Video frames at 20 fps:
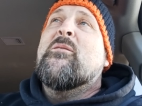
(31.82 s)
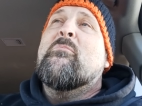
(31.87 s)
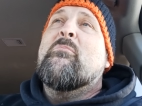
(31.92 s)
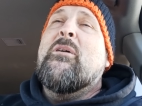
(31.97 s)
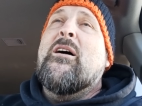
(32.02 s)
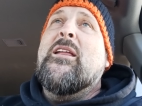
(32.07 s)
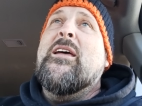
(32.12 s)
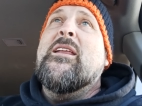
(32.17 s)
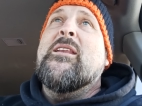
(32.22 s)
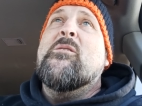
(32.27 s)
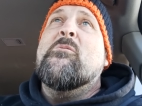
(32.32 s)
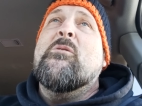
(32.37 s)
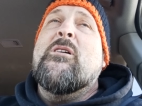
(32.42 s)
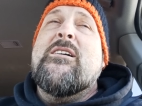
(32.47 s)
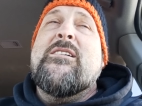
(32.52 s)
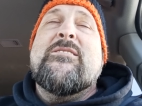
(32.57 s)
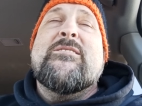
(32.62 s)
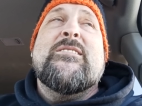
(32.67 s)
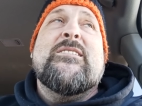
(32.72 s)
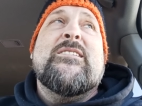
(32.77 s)
But,
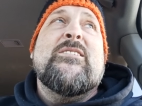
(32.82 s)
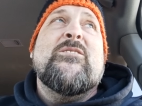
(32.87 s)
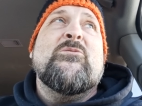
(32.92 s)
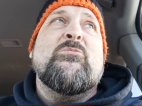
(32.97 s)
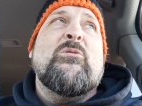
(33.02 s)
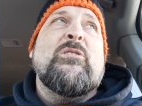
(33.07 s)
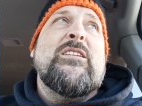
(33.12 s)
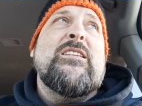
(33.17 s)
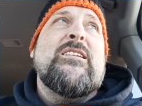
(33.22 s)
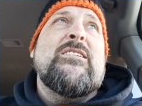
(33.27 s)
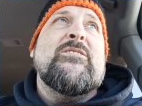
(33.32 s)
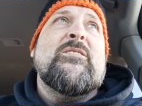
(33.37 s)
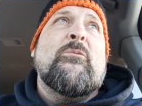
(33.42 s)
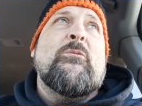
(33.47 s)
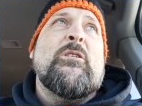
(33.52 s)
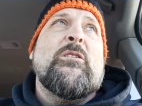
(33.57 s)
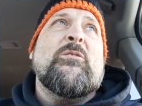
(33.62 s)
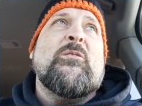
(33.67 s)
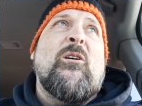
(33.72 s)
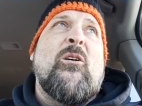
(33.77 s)
anyways, it is what it is. I
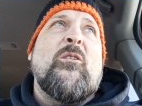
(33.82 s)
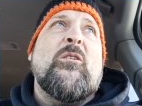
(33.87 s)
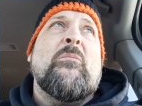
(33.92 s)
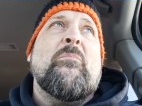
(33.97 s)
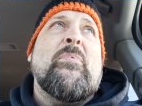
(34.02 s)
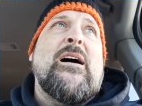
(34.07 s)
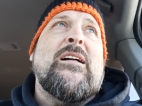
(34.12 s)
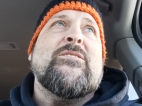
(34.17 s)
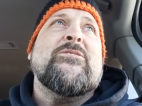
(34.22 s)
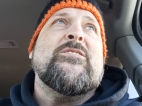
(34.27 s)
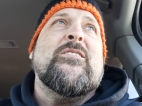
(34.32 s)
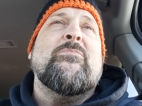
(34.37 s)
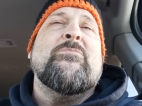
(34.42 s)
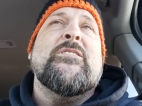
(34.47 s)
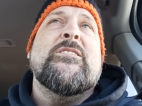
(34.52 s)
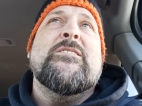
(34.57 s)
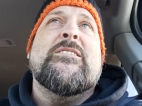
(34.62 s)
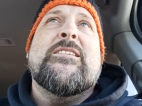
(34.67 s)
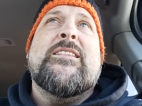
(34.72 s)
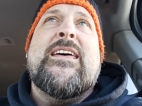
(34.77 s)
want to talk about
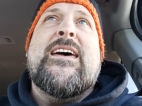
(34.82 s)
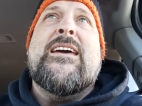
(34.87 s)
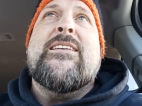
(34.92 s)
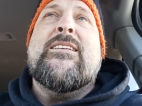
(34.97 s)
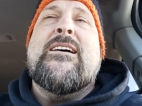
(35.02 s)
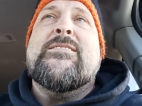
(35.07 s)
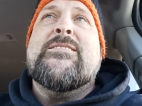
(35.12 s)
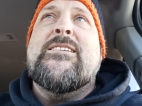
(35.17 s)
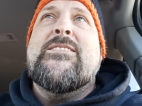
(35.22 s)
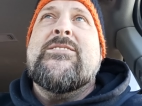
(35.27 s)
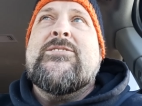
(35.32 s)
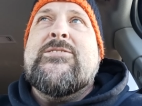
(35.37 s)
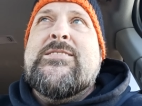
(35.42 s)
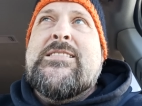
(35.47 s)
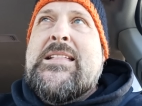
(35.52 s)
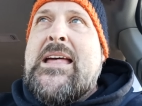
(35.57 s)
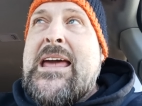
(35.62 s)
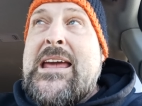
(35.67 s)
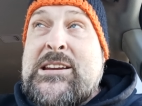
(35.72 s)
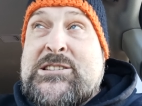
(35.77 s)
something today that this
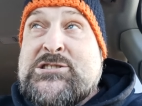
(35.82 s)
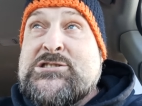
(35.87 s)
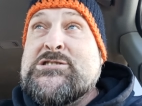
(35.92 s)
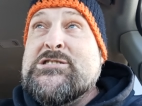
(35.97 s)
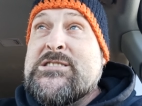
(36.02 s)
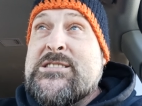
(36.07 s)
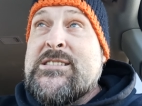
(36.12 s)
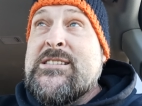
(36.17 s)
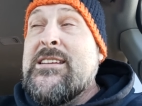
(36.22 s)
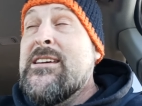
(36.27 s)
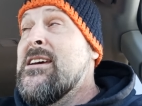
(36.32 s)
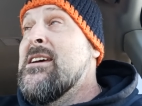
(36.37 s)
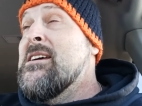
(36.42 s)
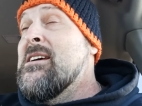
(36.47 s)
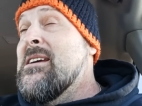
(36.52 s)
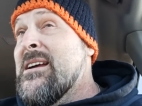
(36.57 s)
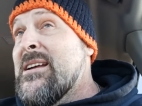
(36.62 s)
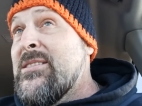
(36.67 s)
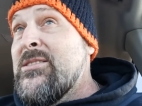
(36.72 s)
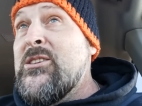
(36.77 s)
nation,
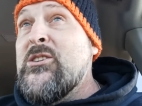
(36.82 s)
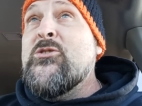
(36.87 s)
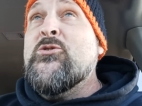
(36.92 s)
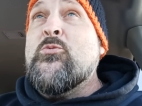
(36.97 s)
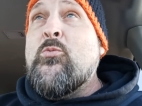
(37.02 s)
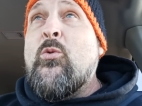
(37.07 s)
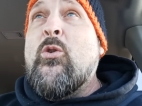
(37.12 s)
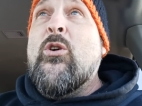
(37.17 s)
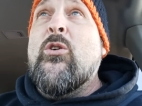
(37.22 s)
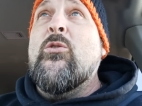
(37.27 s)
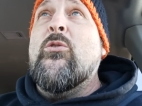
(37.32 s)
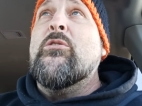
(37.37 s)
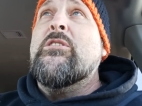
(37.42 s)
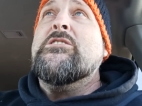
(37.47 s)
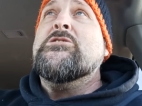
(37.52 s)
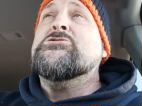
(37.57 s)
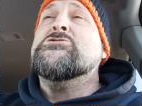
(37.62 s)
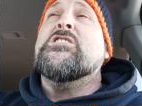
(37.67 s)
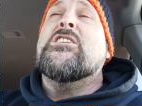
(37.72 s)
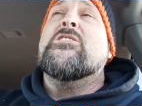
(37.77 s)
this world
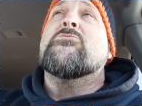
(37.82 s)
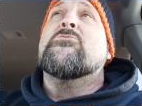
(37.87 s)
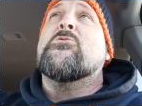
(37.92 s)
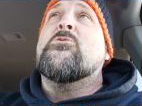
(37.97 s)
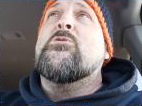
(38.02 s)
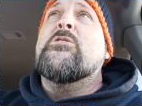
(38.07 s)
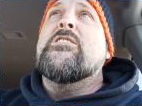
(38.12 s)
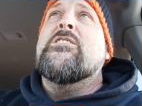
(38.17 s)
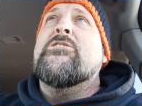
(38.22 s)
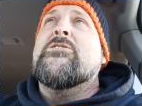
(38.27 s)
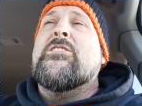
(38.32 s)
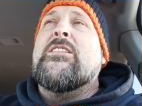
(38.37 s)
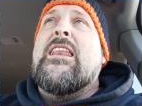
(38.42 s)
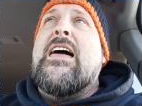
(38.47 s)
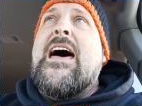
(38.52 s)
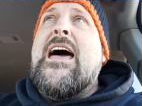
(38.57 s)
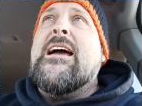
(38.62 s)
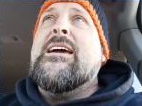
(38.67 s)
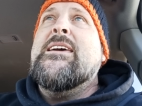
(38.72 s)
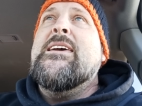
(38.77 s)
in general, is
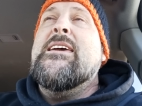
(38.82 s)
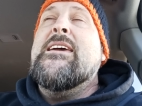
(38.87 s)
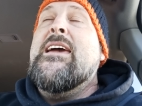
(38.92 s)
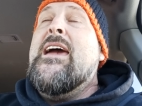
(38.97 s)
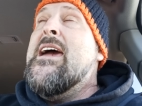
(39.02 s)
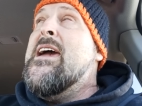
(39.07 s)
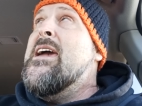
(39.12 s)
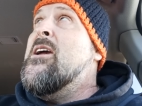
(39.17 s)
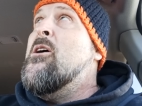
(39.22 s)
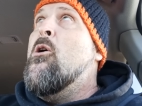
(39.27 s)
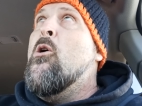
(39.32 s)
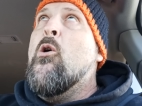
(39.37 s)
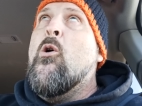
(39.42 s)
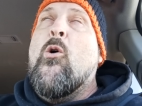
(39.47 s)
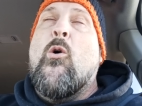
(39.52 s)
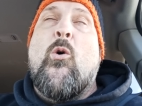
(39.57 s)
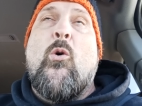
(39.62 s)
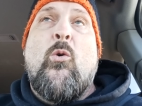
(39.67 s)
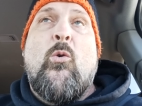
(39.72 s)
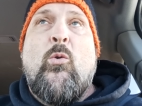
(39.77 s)
lacking a
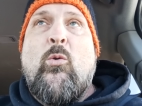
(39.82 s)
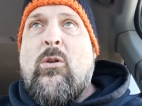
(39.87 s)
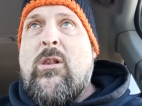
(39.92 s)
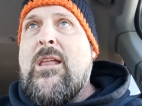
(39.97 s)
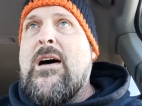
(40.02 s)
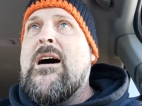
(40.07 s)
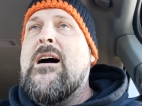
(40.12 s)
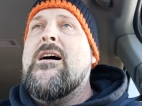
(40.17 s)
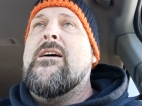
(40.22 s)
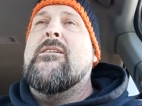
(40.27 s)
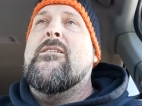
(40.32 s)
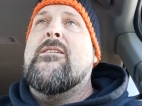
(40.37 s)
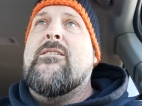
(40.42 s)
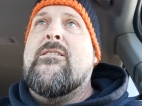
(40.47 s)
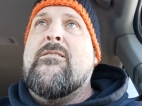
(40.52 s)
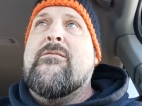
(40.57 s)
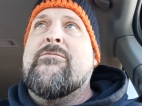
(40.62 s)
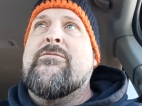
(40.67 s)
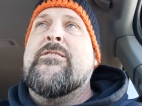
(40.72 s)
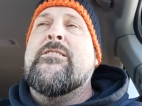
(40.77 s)
whole lot
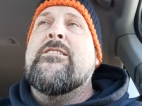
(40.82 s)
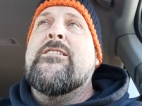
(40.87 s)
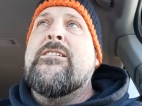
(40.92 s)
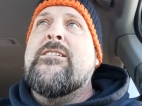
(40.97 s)
of,